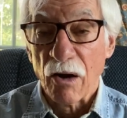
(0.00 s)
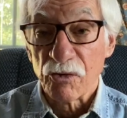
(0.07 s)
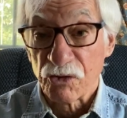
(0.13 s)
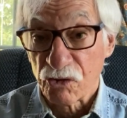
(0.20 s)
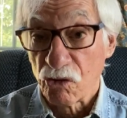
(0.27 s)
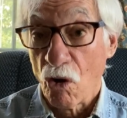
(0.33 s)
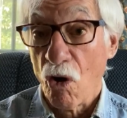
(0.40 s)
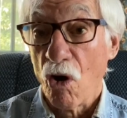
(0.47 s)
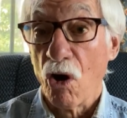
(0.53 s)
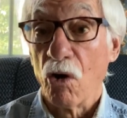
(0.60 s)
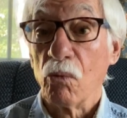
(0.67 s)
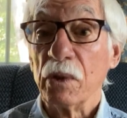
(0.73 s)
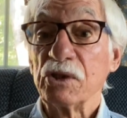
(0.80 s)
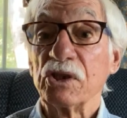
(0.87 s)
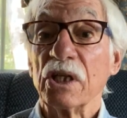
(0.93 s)
star,
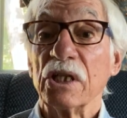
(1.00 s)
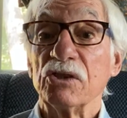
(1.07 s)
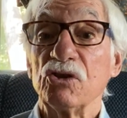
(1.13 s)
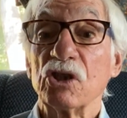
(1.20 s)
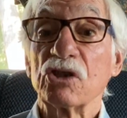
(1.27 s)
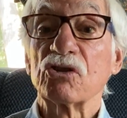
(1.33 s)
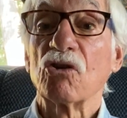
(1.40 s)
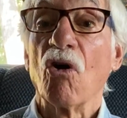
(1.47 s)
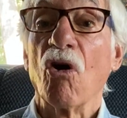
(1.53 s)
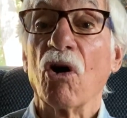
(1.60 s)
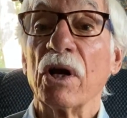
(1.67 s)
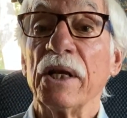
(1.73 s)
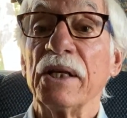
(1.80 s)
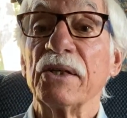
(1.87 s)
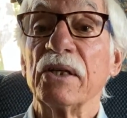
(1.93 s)
which had just
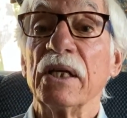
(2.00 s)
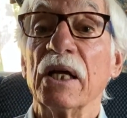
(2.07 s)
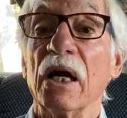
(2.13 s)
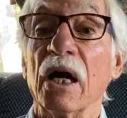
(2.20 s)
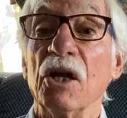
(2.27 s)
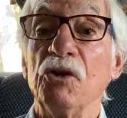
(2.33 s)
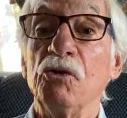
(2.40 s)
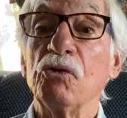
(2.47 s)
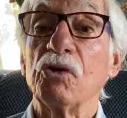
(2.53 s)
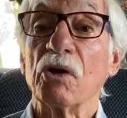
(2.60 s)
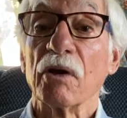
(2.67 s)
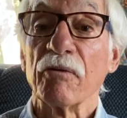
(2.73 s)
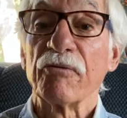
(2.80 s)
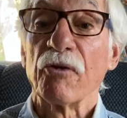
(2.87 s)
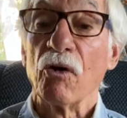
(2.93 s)
gone into a
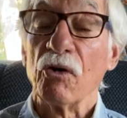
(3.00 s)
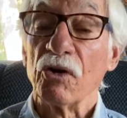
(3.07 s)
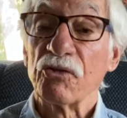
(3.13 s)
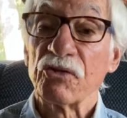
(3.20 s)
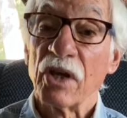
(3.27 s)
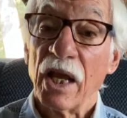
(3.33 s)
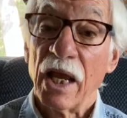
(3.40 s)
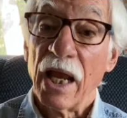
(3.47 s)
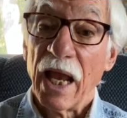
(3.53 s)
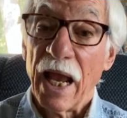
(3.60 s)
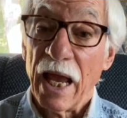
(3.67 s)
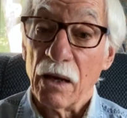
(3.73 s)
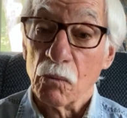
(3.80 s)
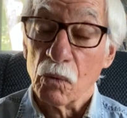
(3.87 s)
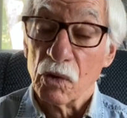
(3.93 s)
nuclear furnace
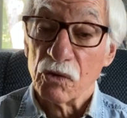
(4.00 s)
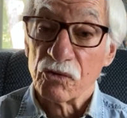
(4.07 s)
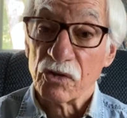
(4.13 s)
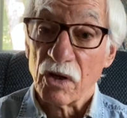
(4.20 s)
and was